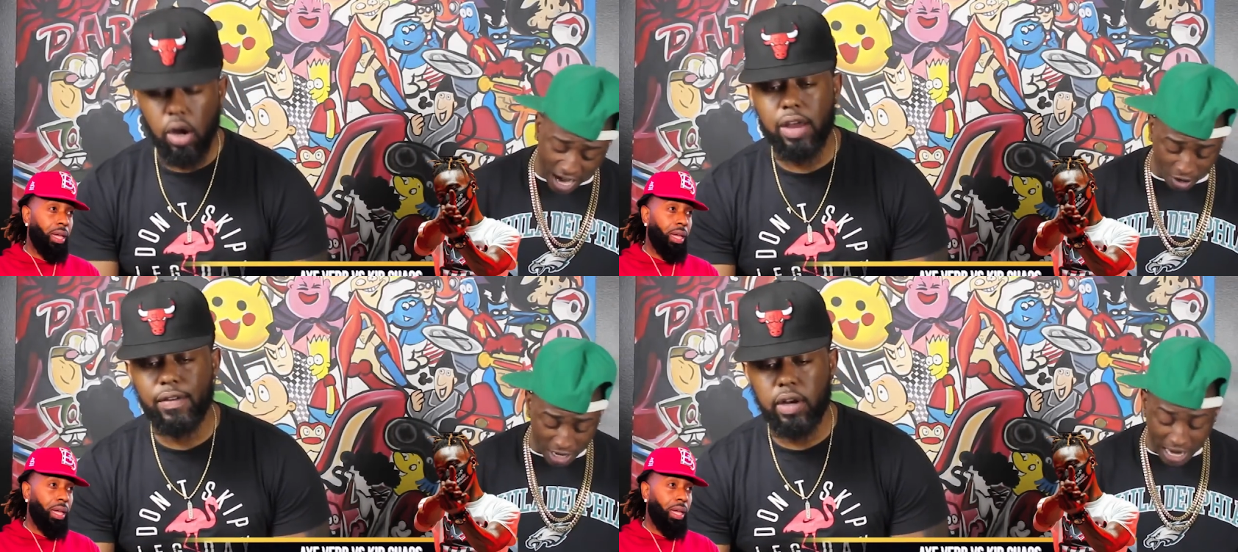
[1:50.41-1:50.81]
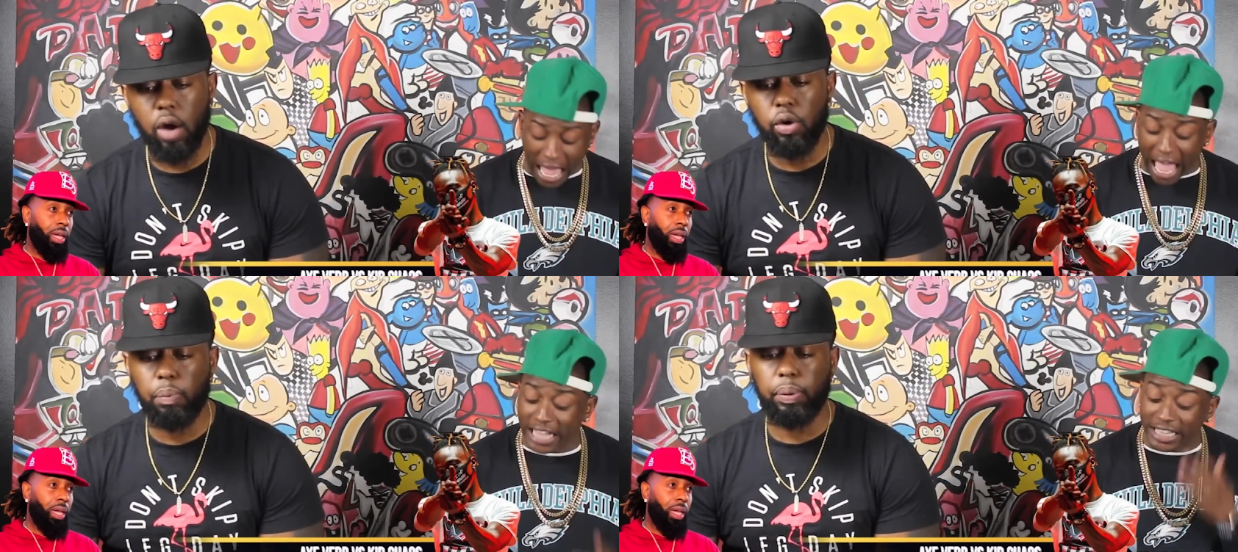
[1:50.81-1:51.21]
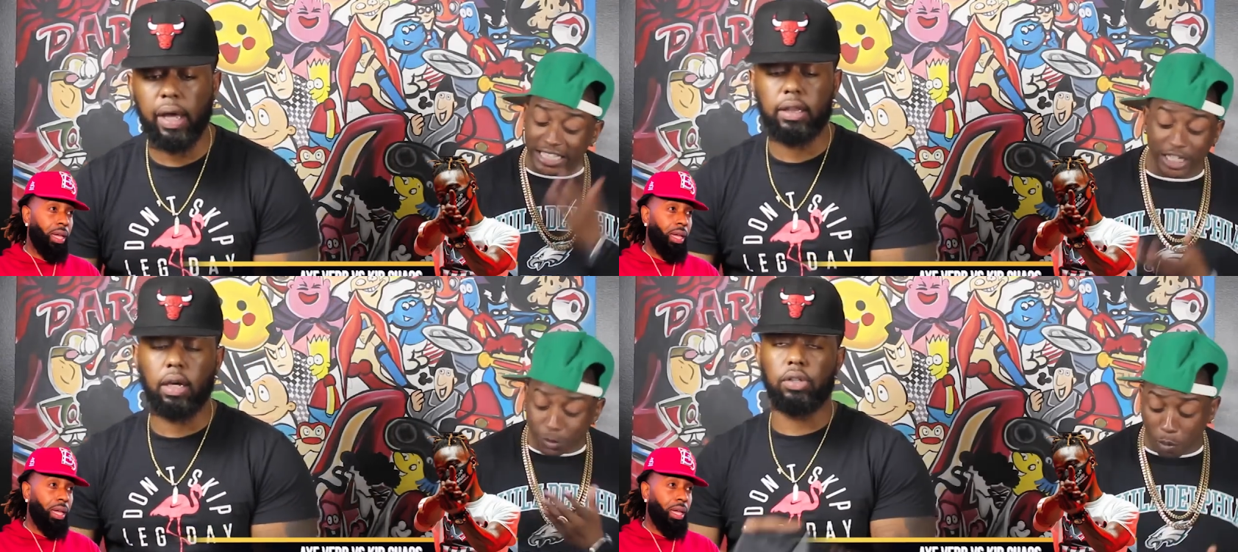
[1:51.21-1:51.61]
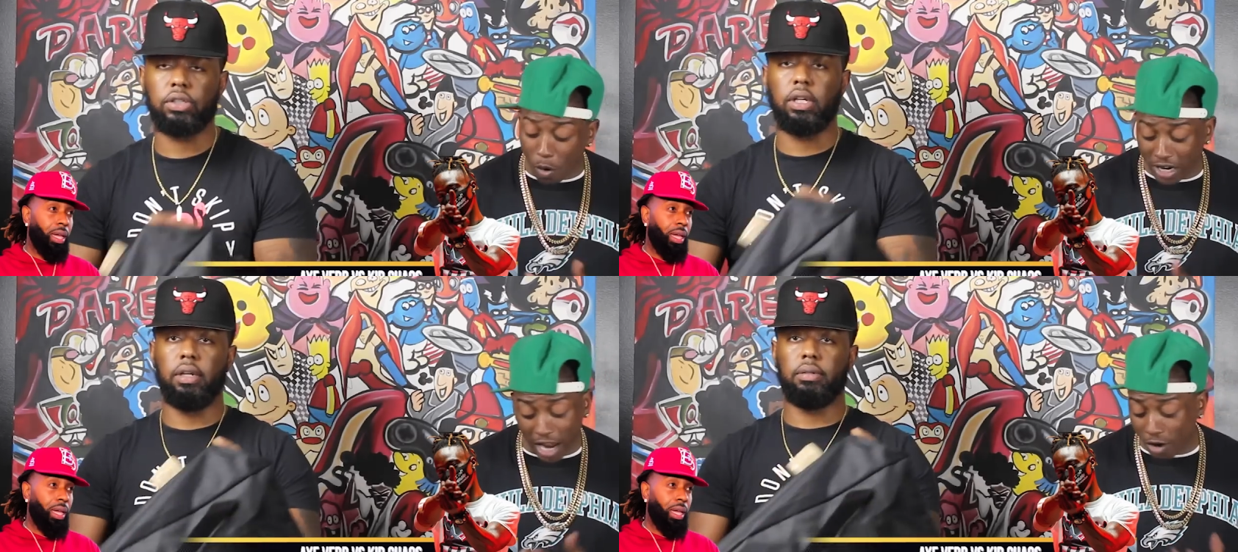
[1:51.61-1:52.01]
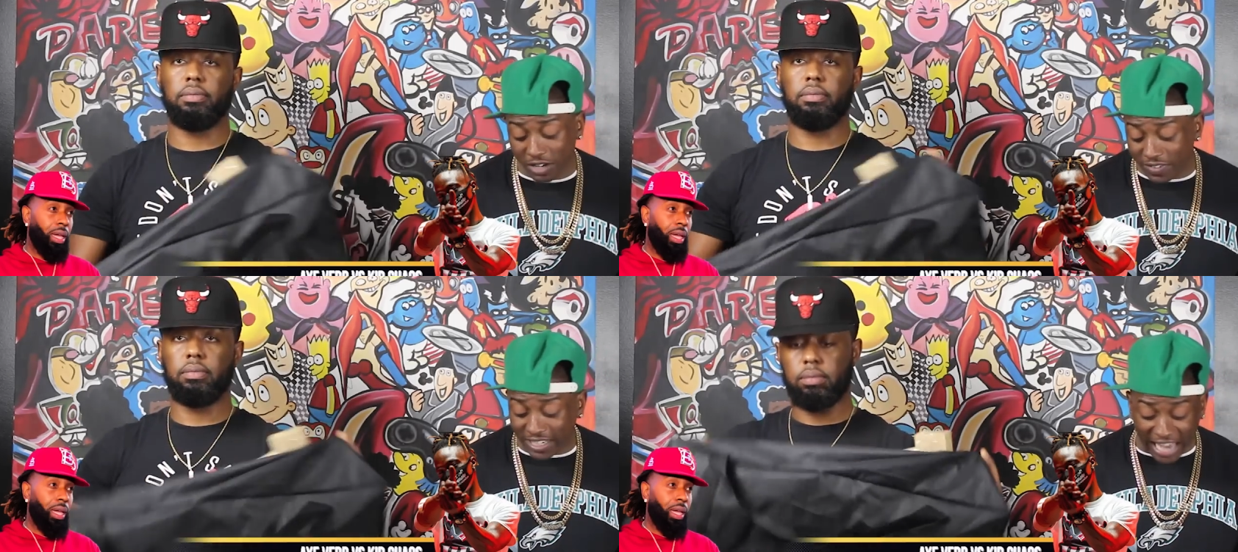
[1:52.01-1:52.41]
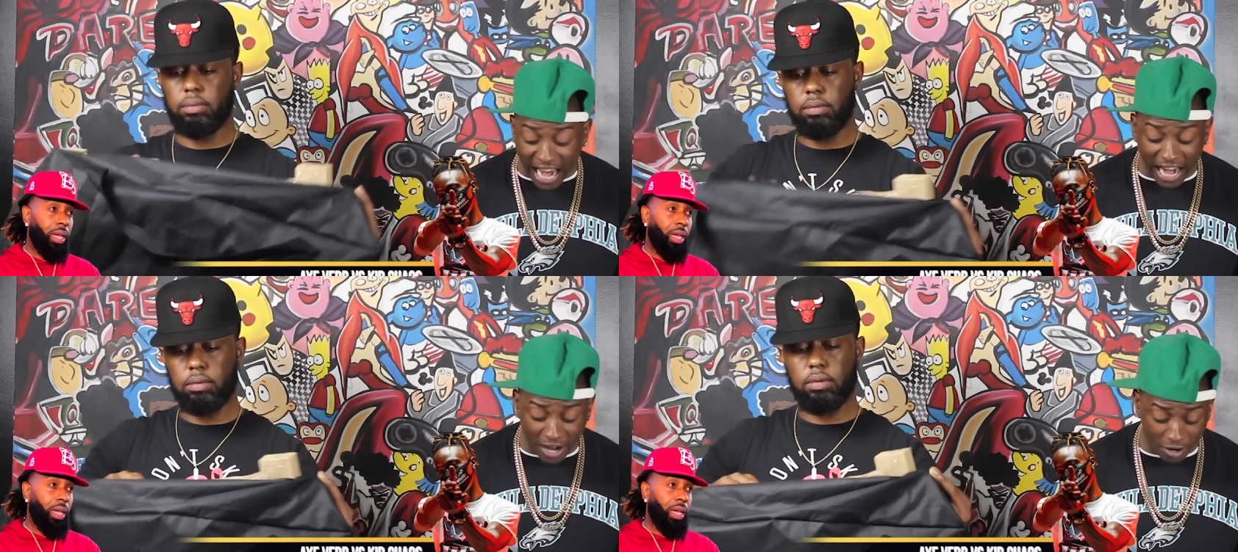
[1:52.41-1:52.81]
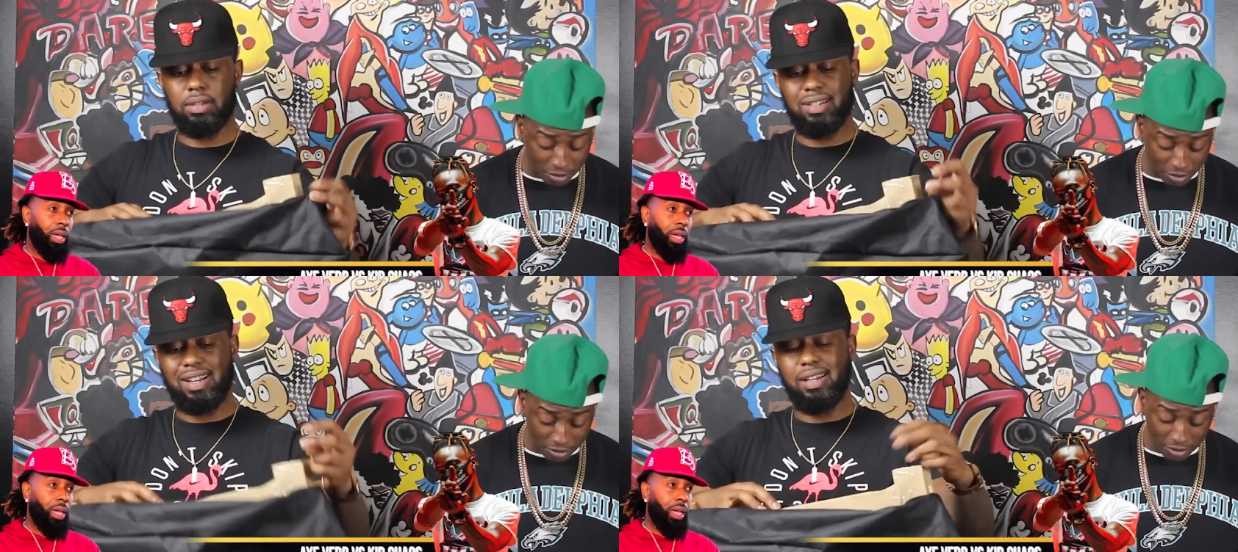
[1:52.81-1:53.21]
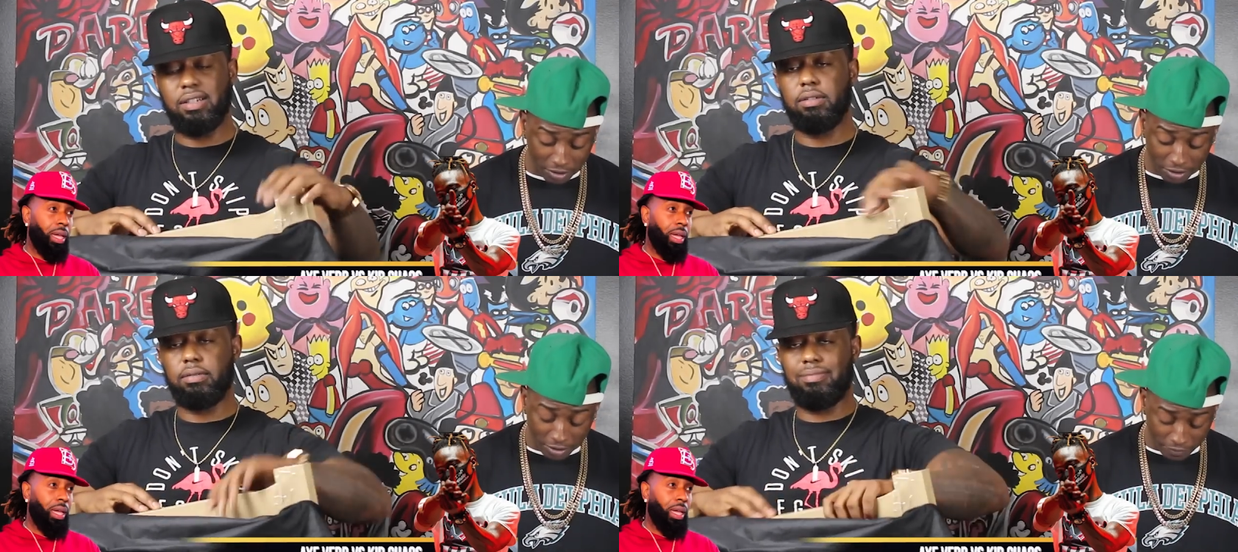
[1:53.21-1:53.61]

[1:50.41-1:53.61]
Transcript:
Speaker 1: don't even know you At play Thursday. At this point, I don't even care.
Speaker 2: I had to.